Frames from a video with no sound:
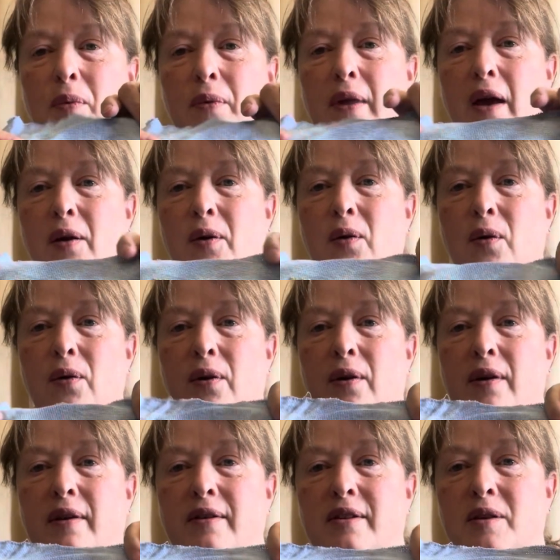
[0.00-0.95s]
in that
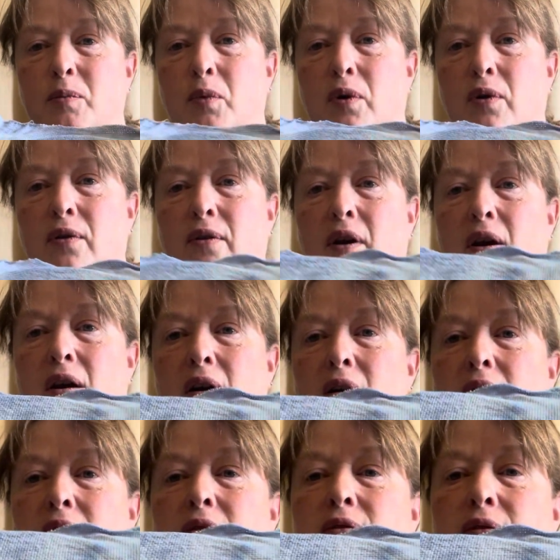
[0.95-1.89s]
corner and some
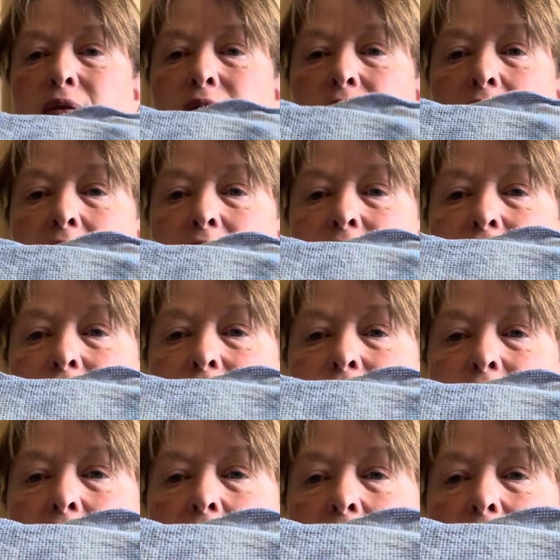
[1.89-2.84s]
more vines and
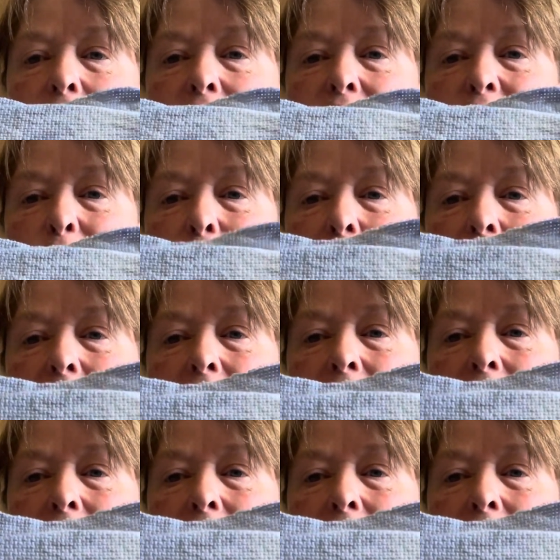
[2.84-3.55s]
flowers, but